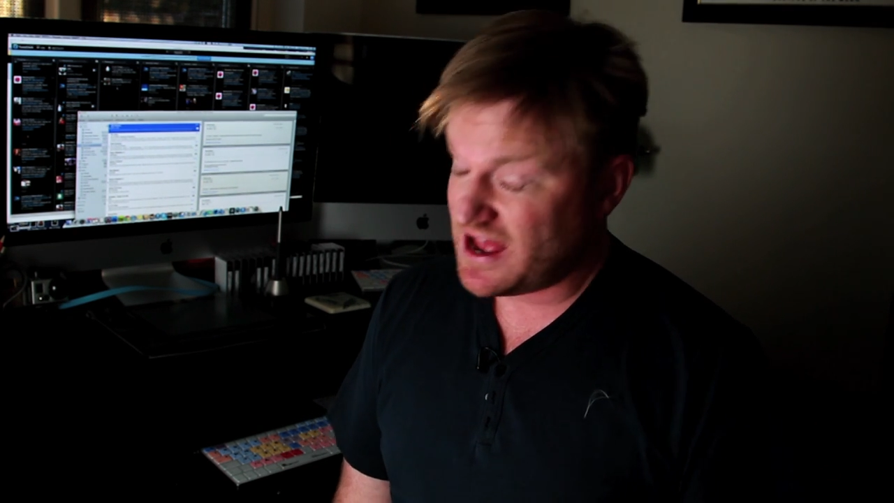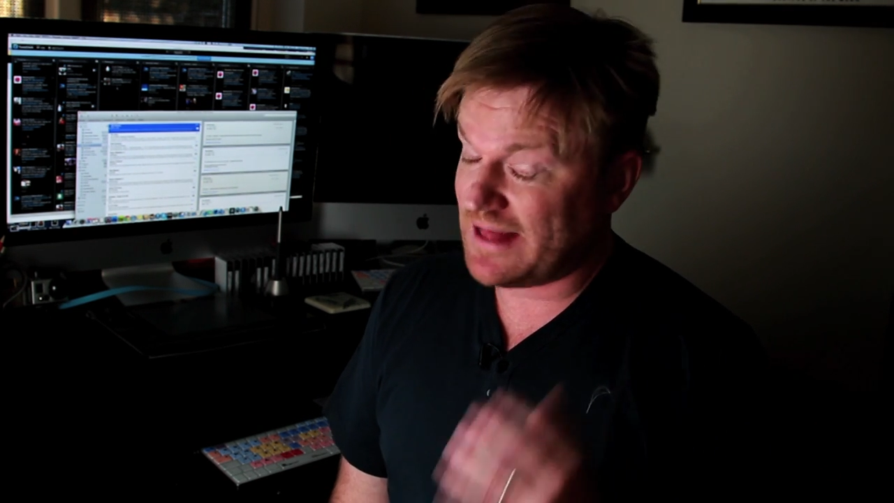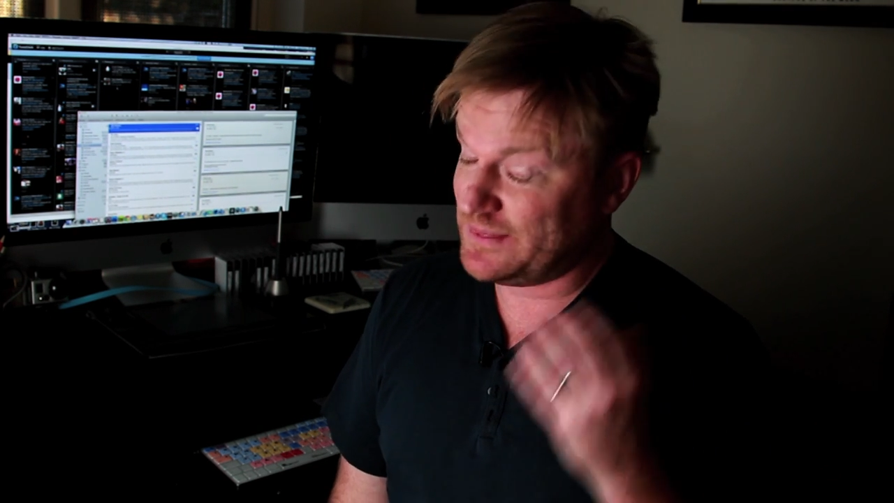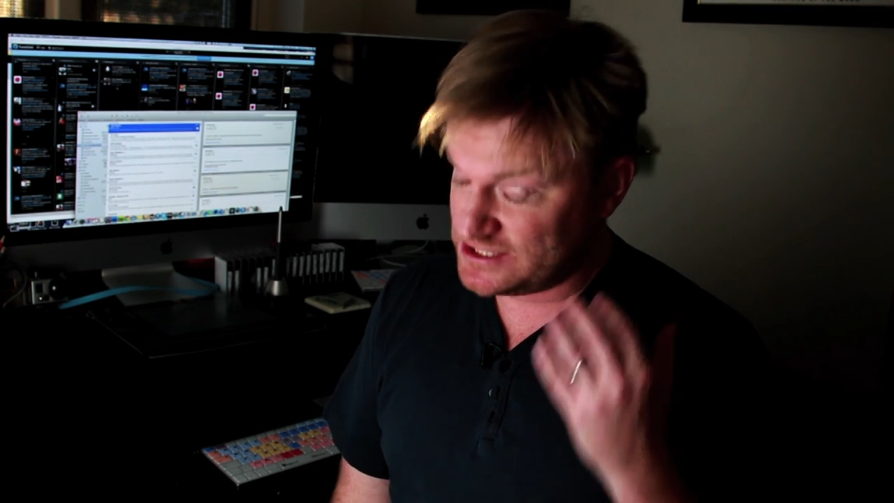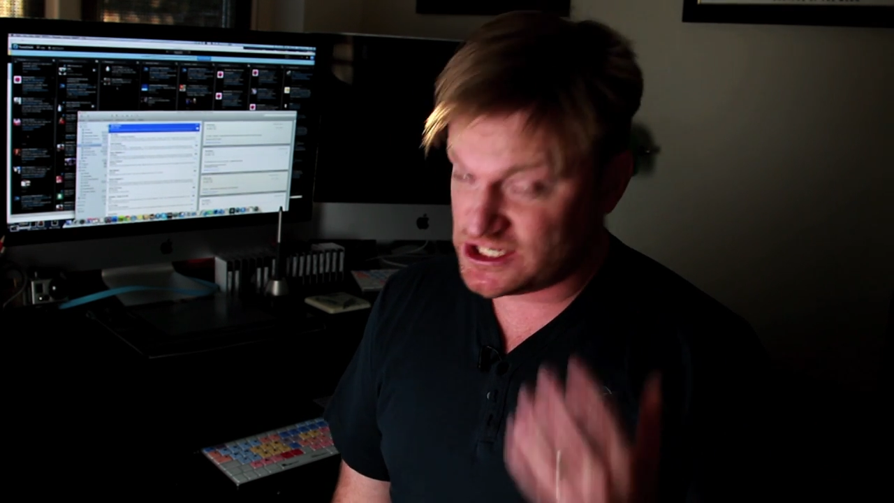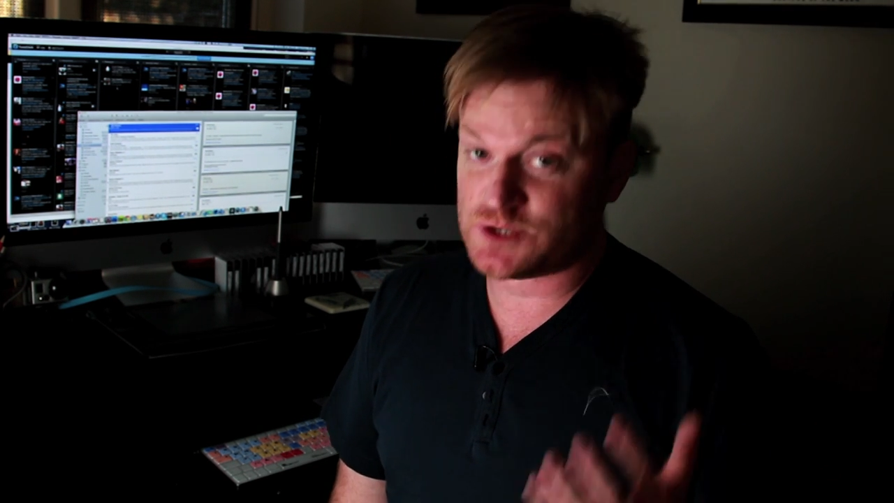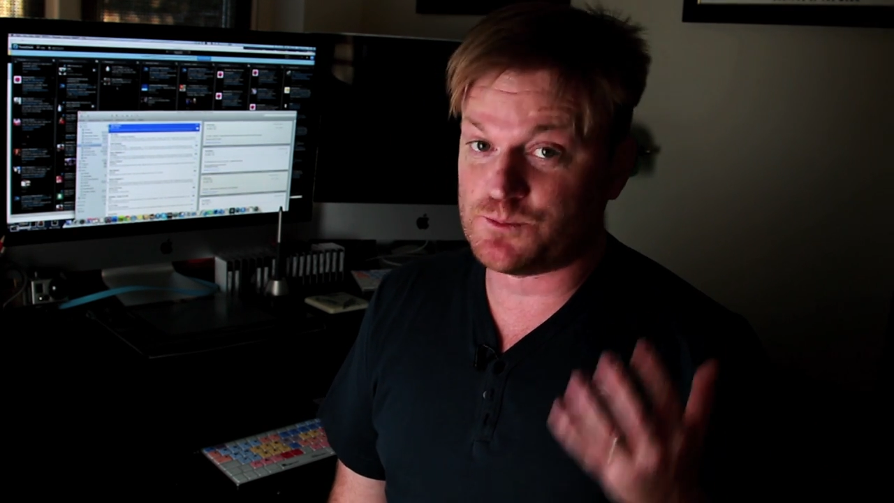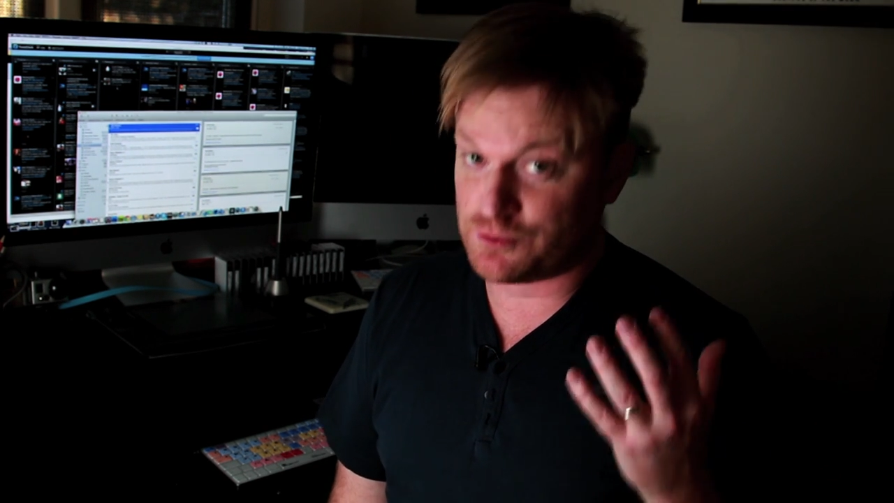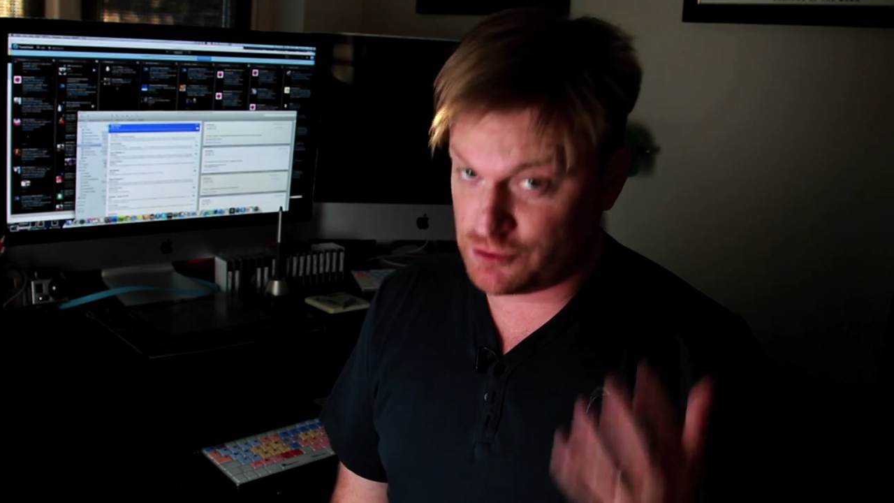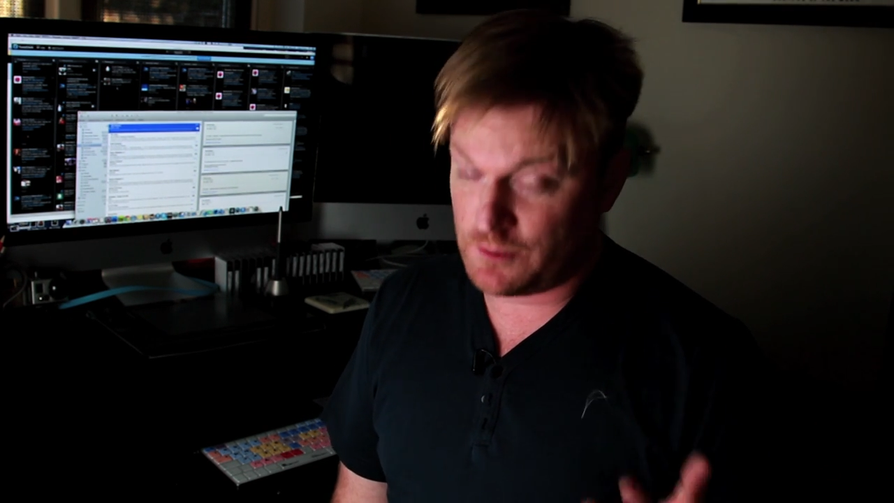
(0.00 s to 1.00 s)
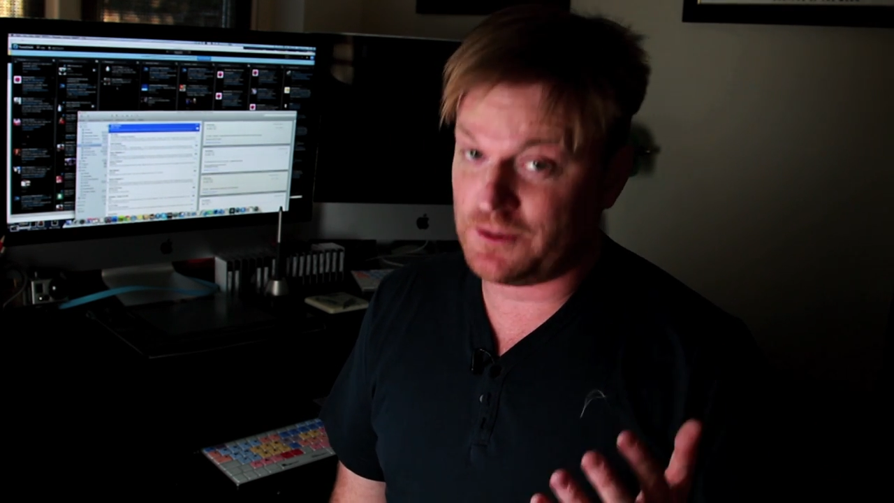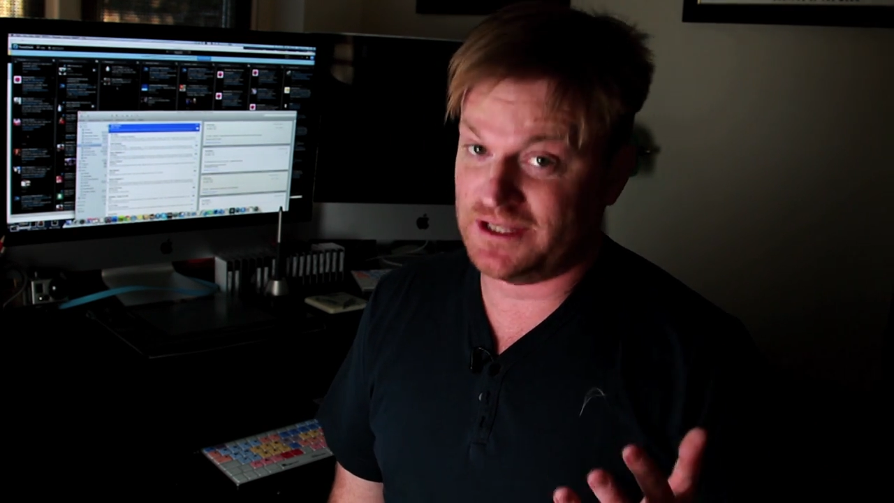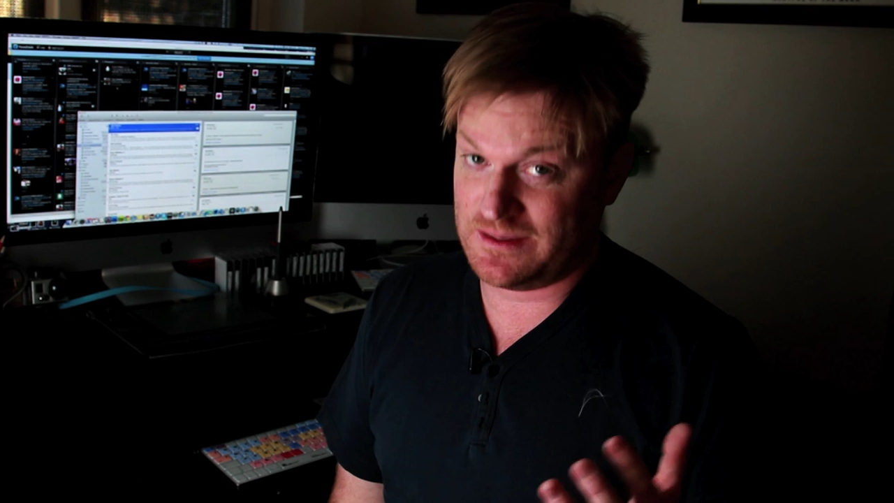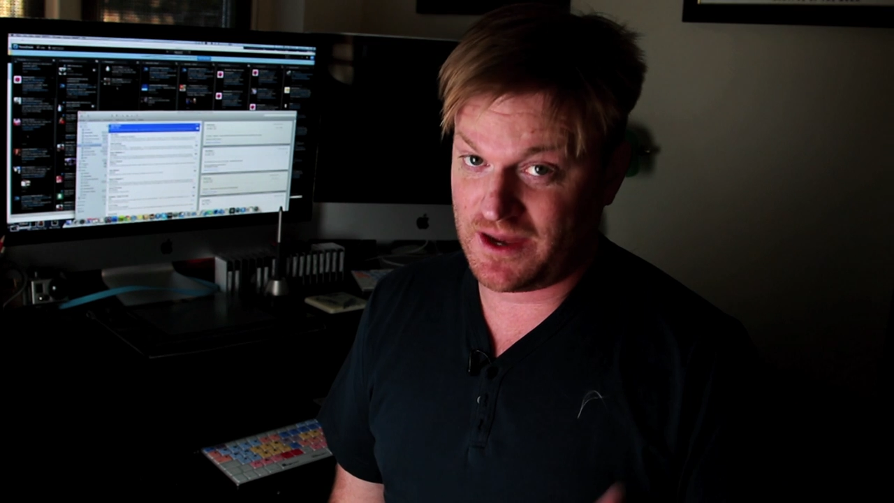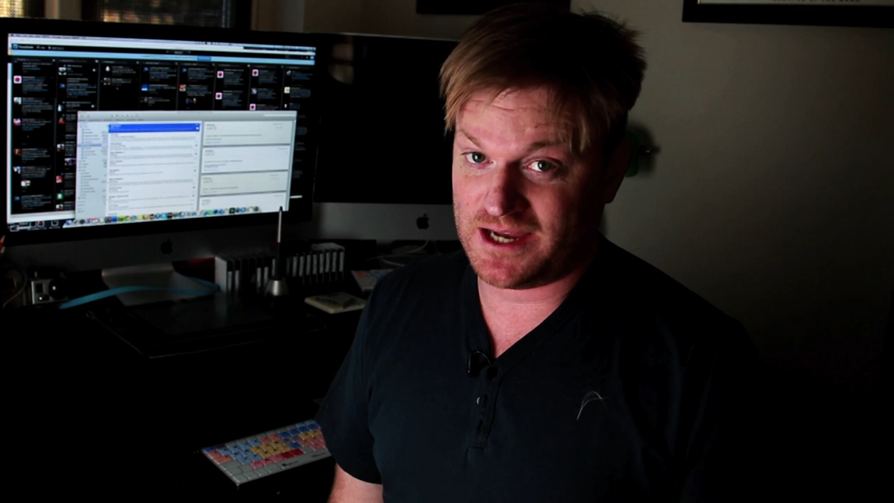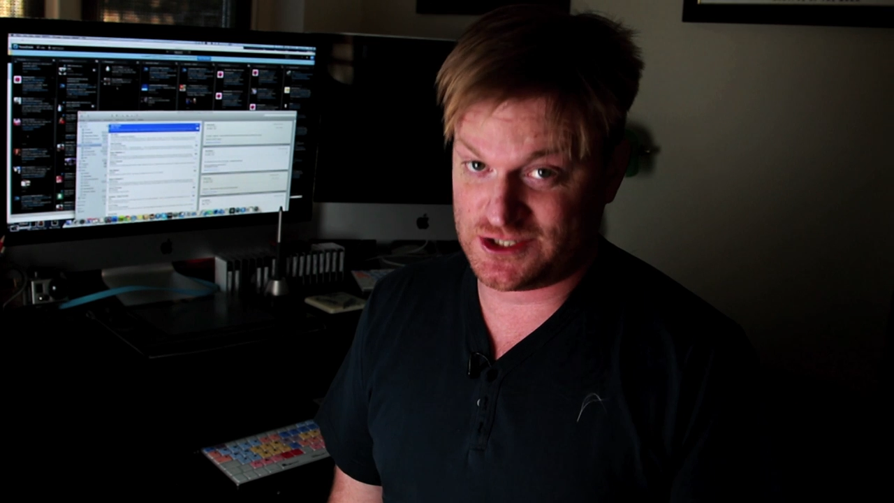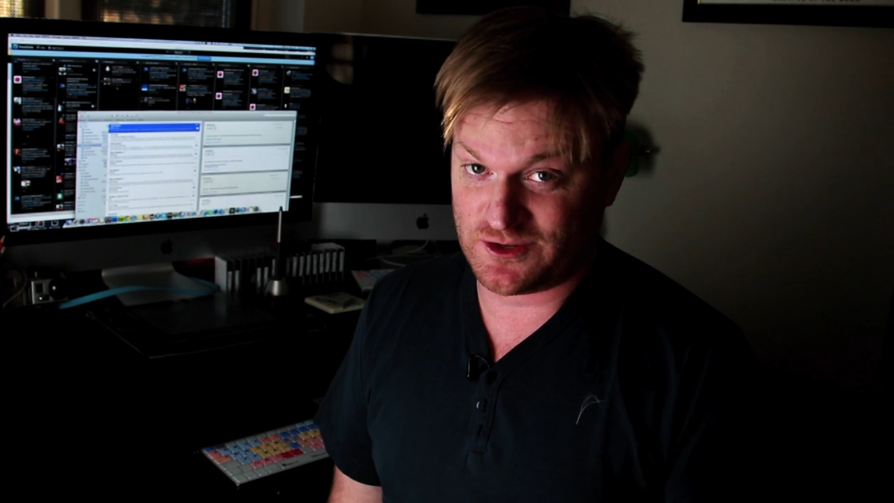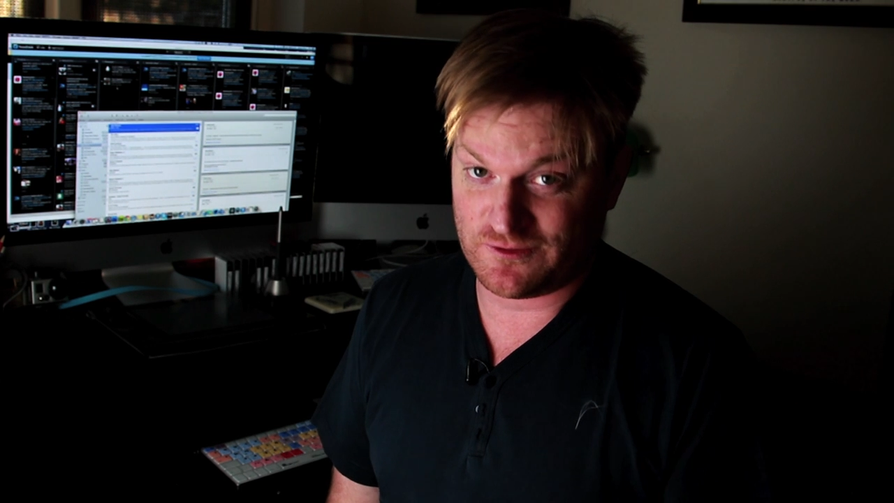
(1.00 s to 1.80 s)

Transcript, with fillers: And this is properly based